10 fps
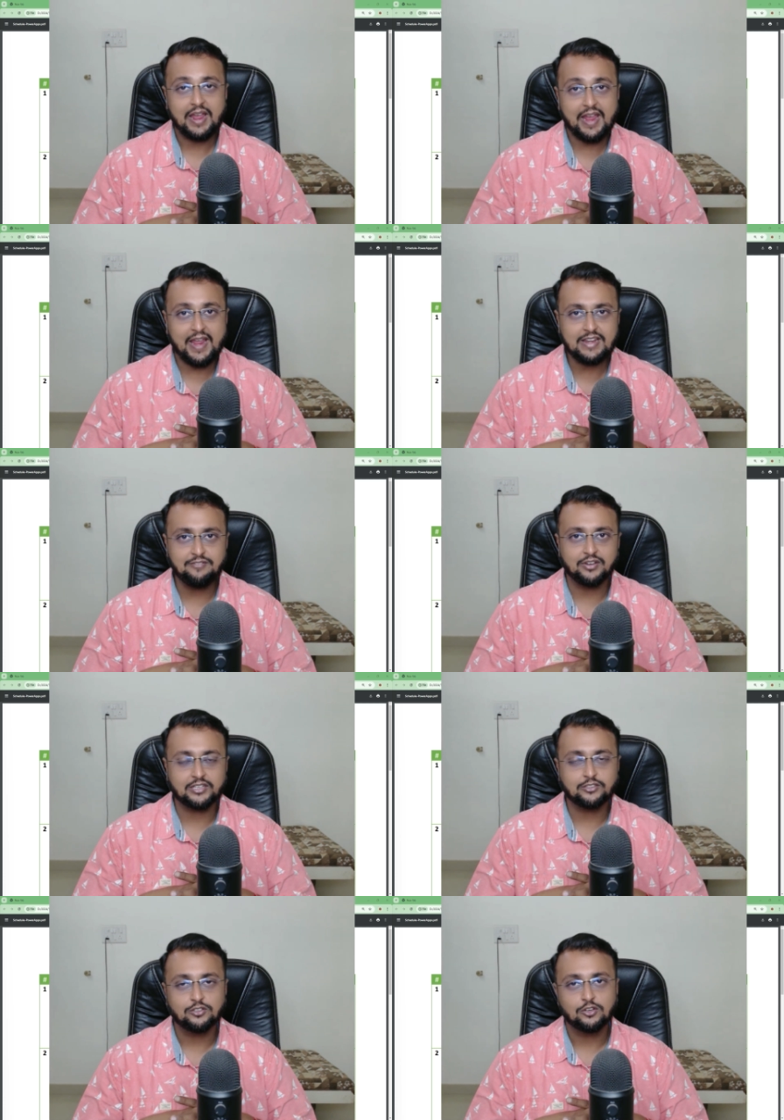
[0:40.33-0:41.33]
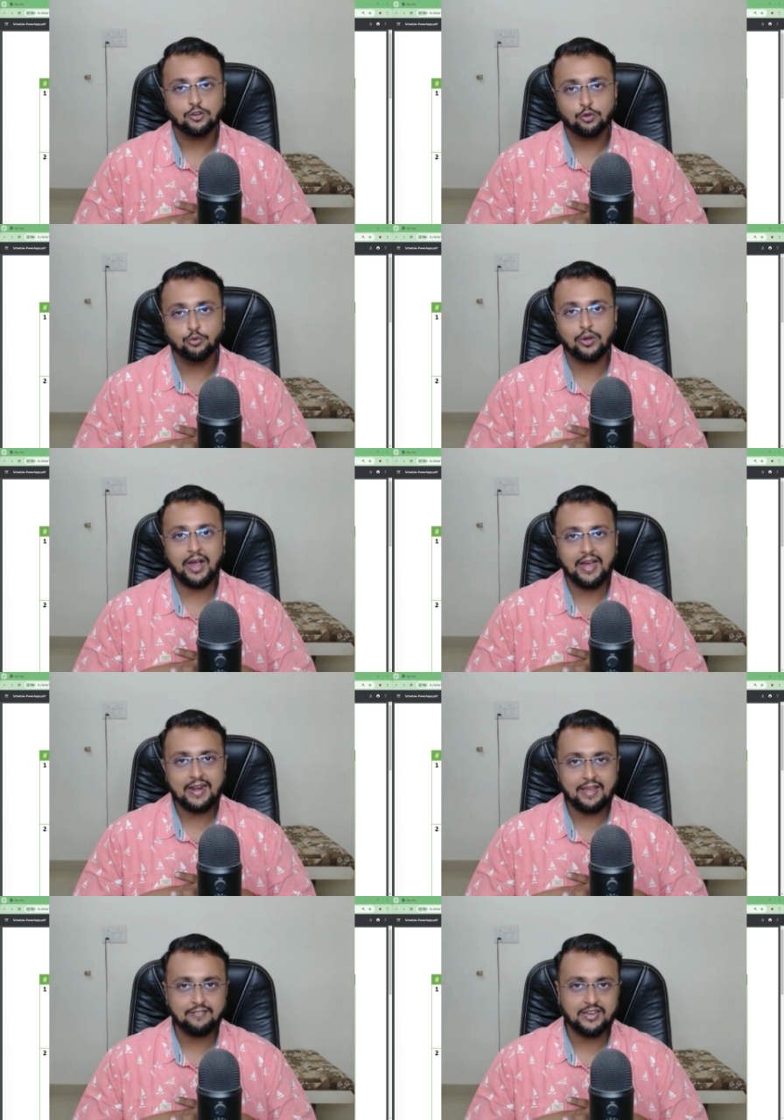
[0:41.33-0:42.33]
Anyone who are
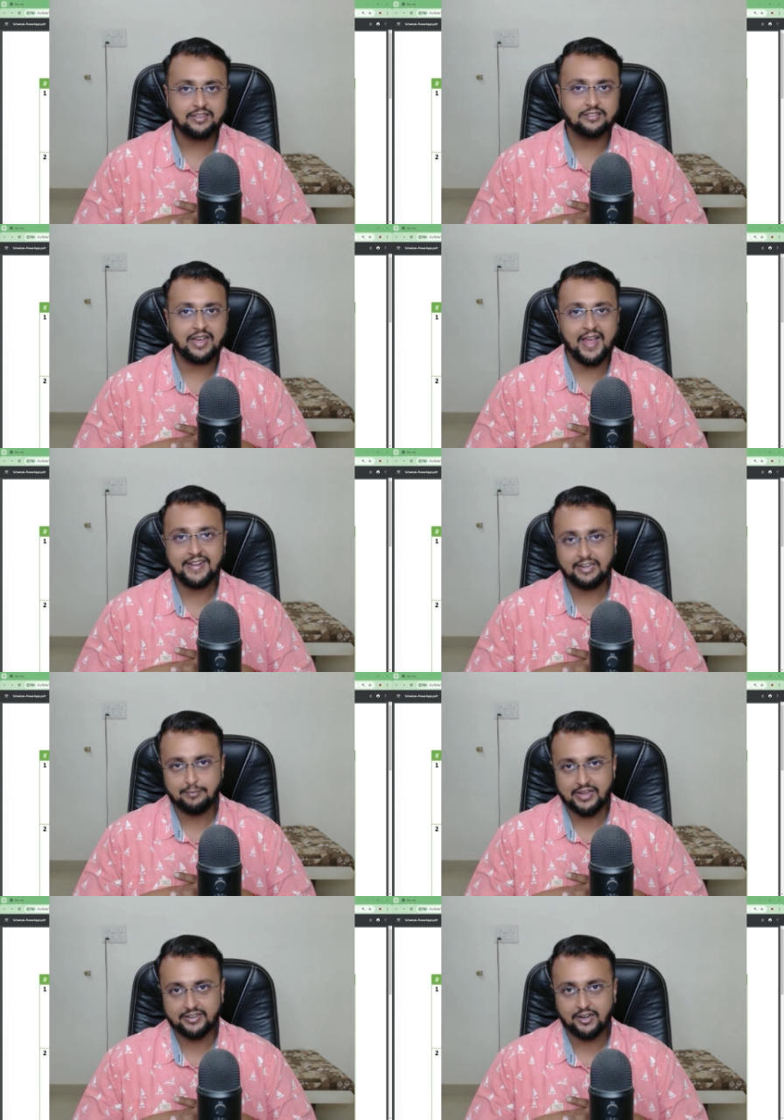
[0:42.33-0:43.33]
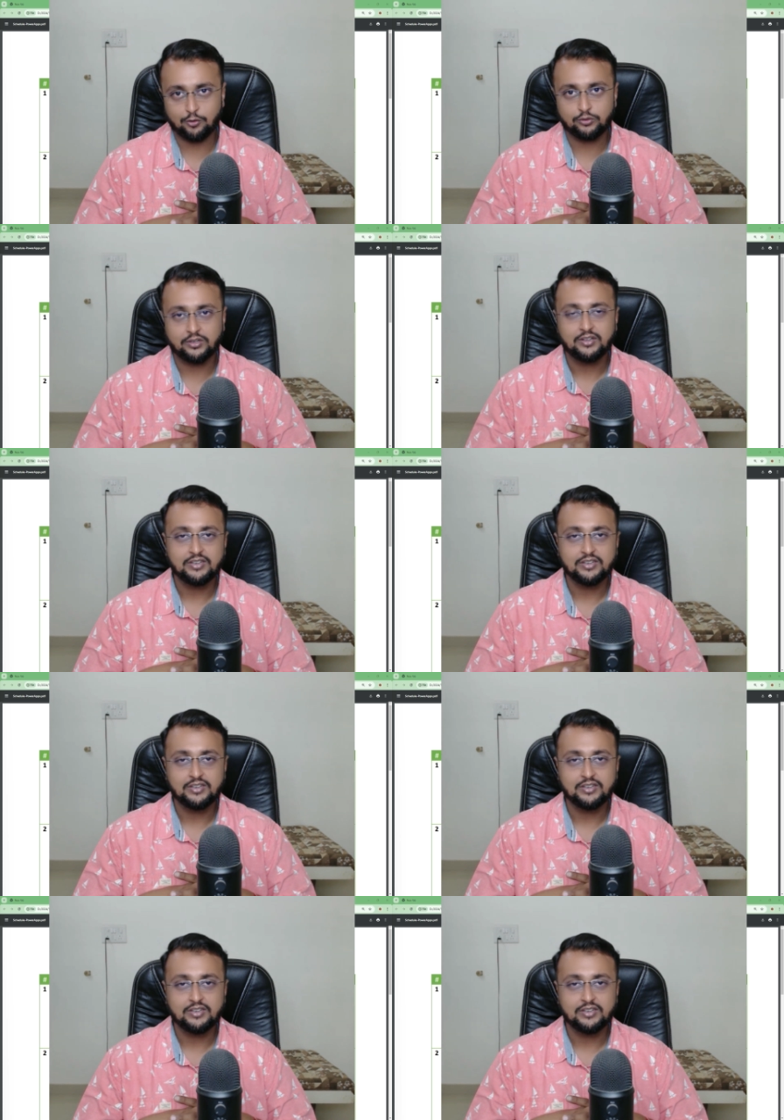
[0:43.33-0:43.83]
having the IT background,